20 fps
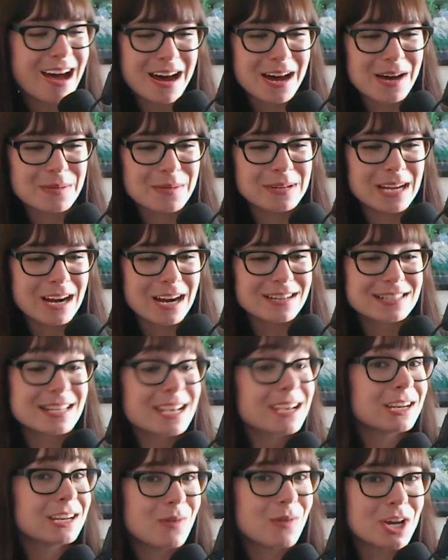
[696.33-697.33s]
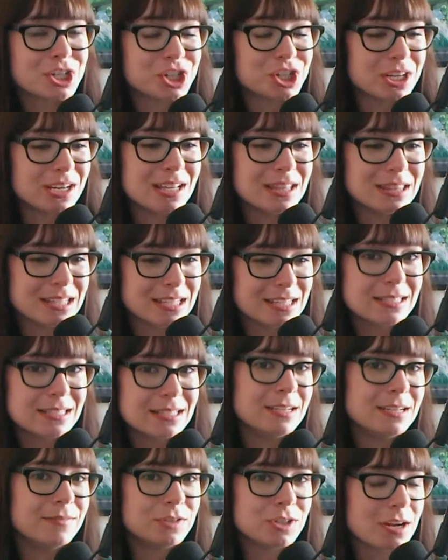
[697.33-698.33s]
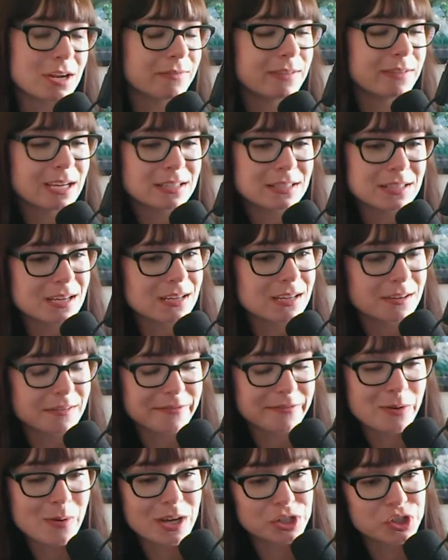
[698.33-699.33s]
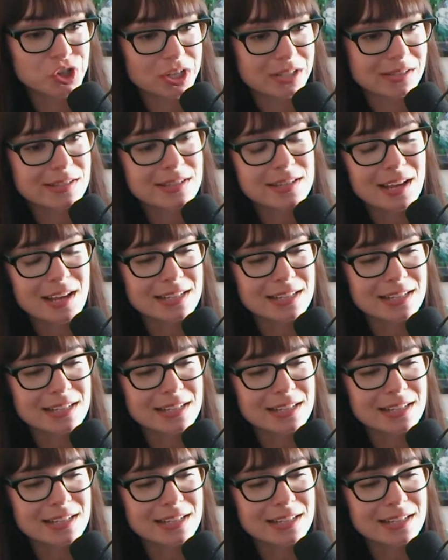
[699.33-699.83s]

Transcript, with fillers: Um, our second question in the Steve trifecta of questions uh,